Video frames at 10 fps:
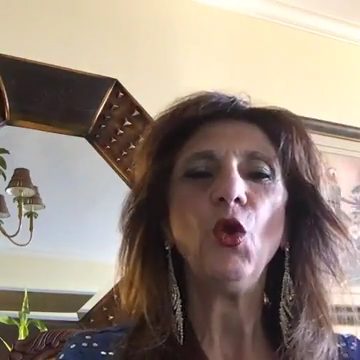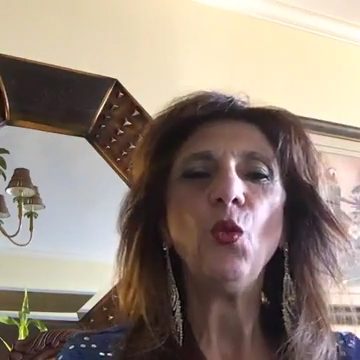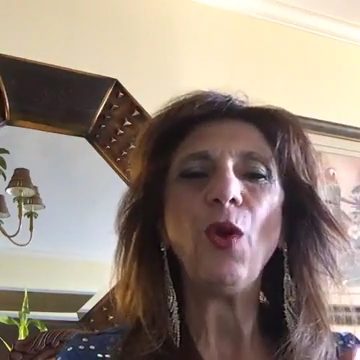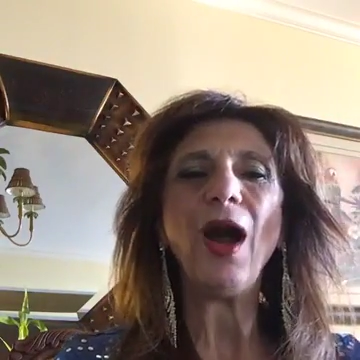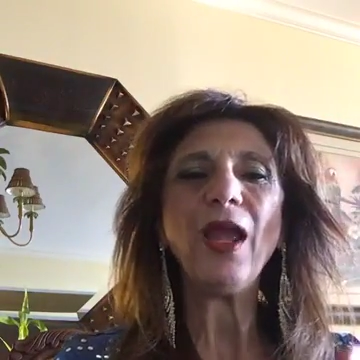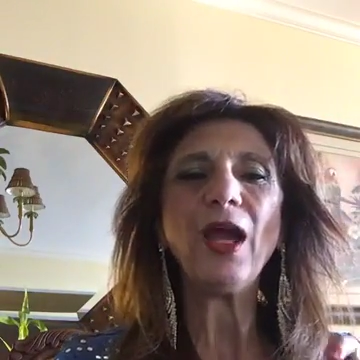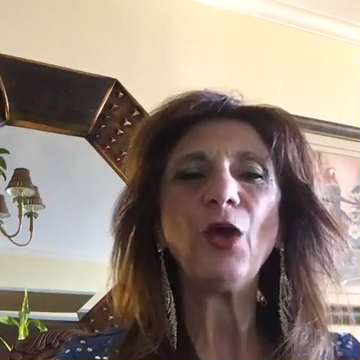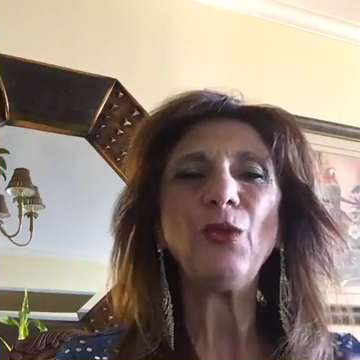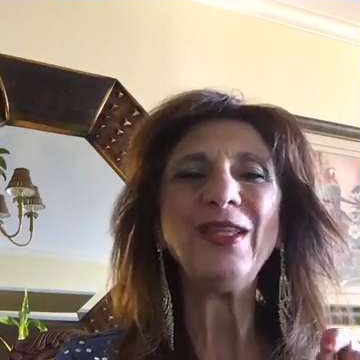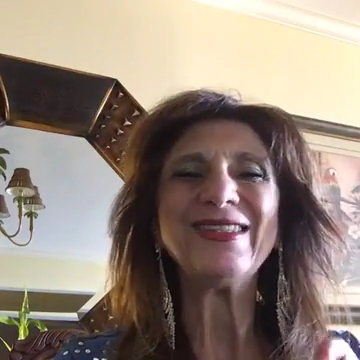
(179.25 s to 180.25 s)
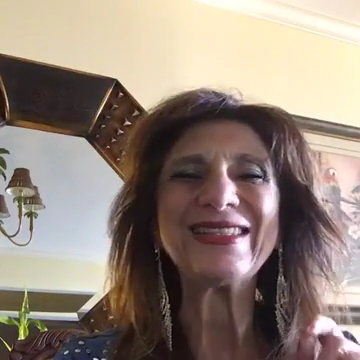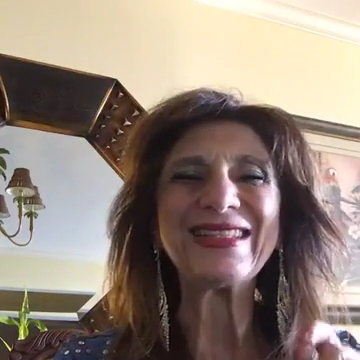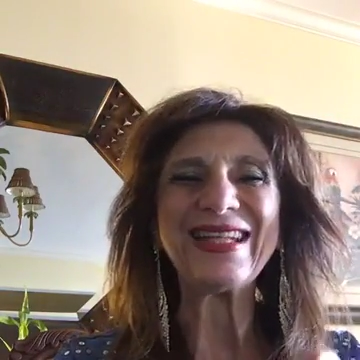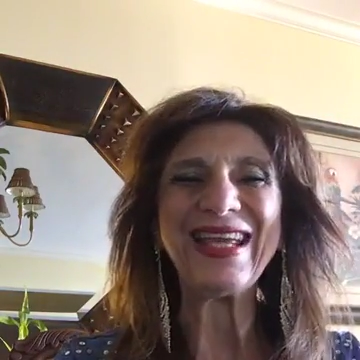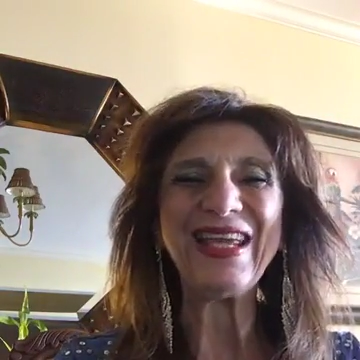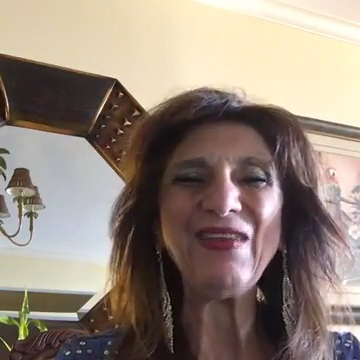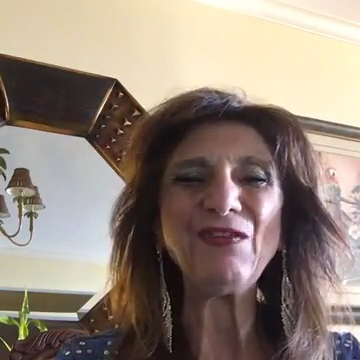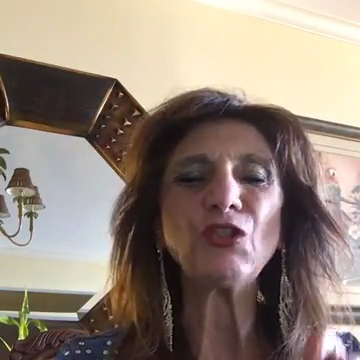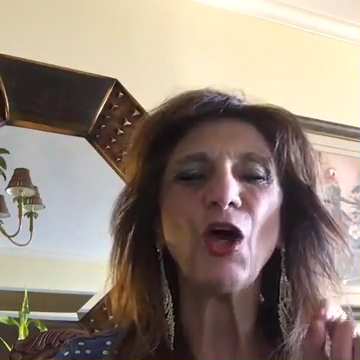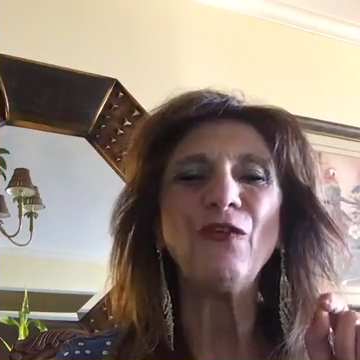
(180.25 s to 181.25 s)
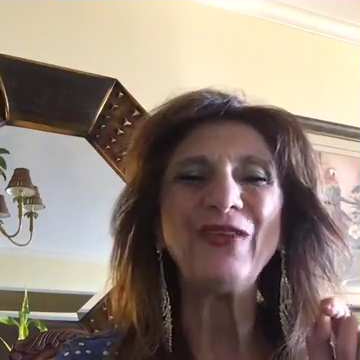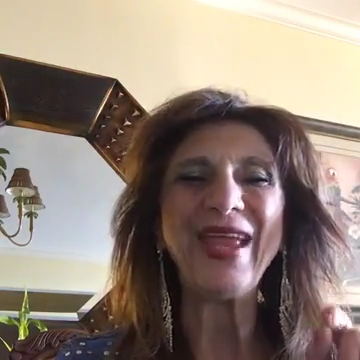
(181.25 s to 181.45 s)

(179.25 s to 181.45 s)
Why are we the slaves of